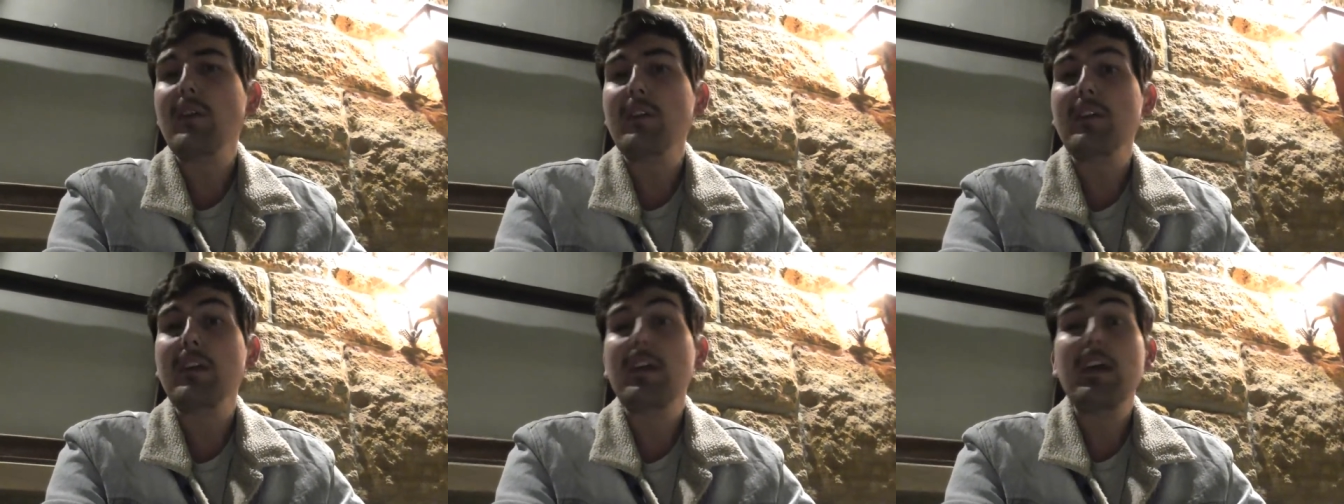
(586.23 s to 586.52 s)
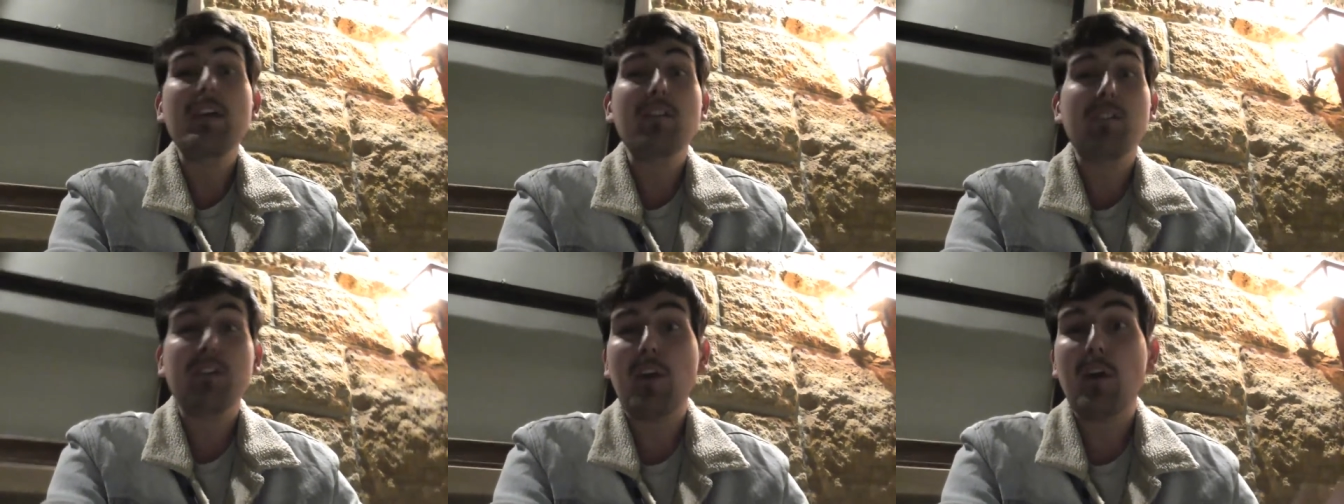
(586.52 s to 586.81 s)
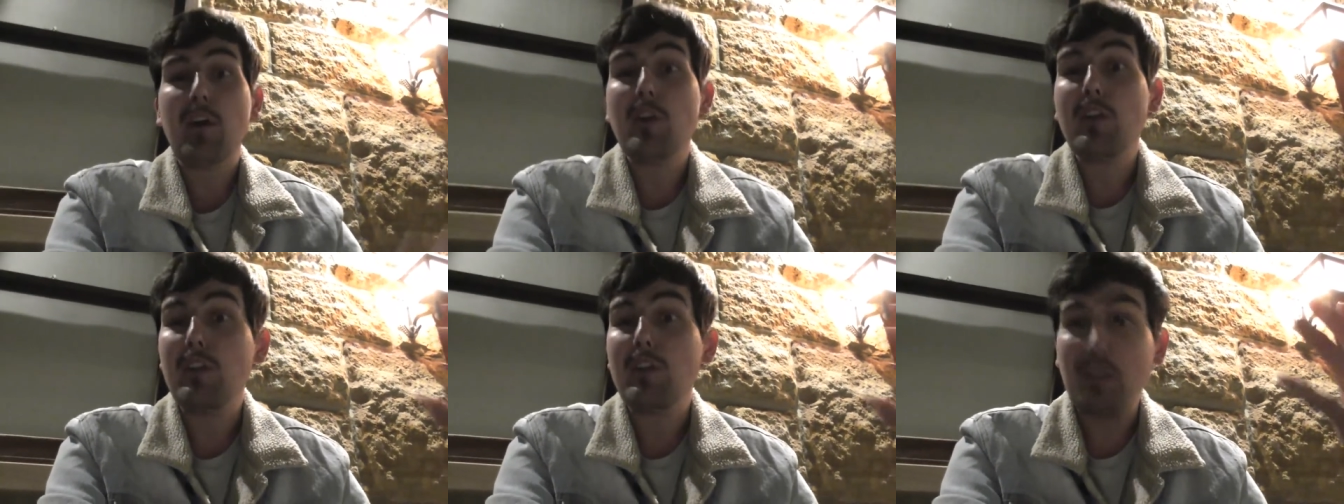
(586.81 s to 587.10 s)
and if I
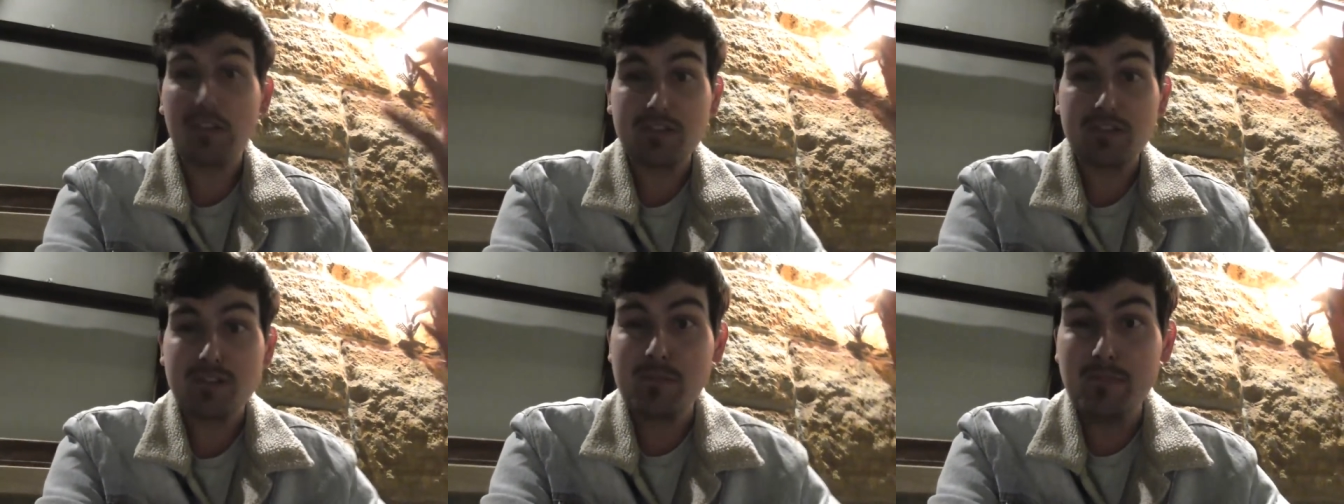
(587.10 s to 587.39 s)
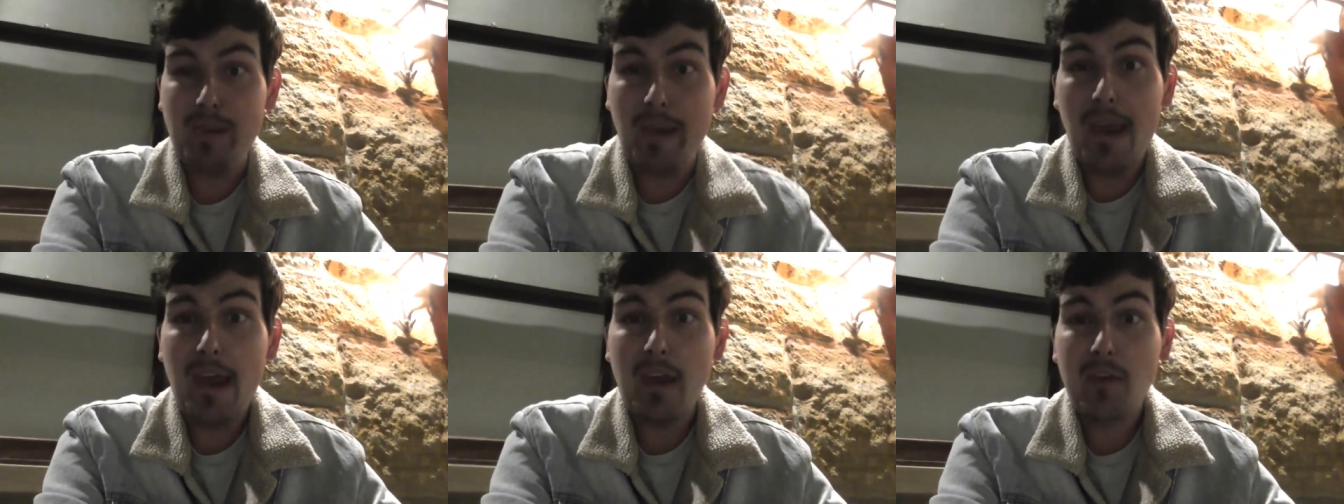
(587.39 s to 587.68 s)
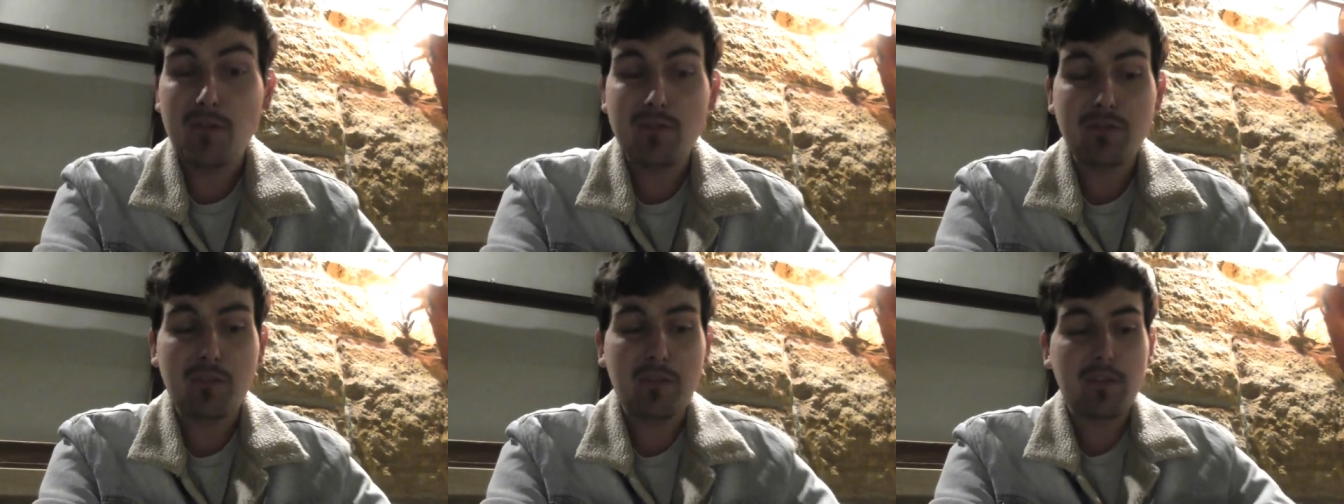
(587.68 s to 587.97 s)
go to like
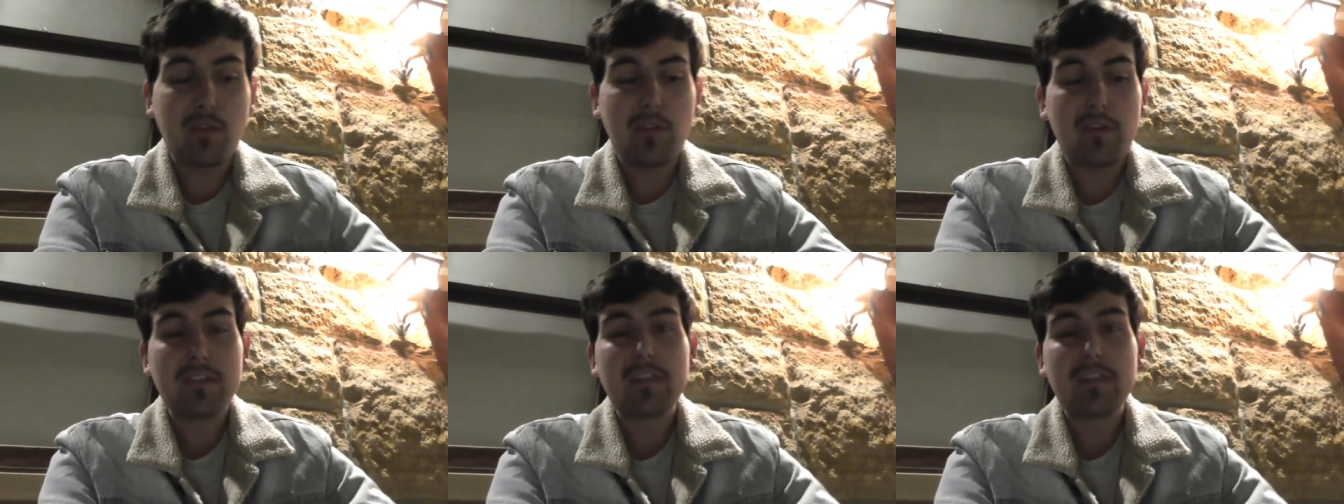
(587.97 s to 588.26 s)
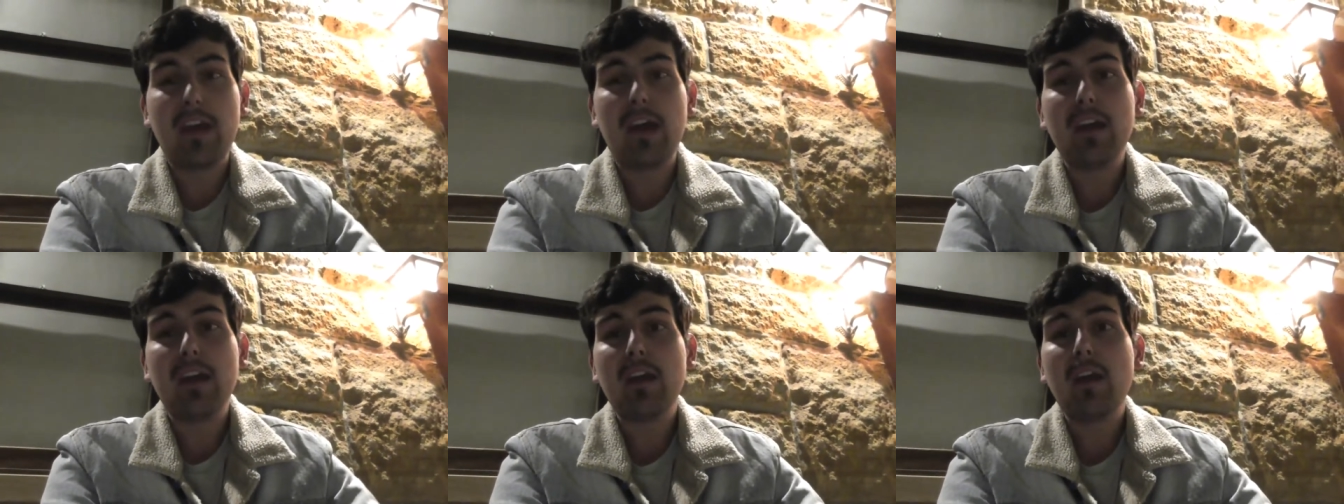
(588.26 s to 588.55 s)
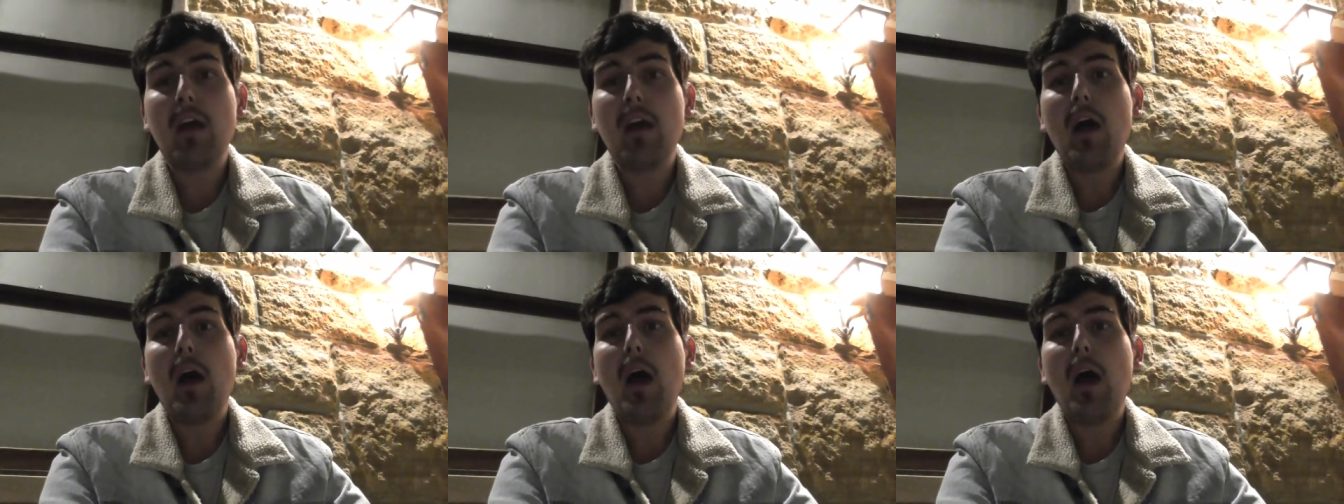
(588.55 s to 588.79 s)
Japan or something like that.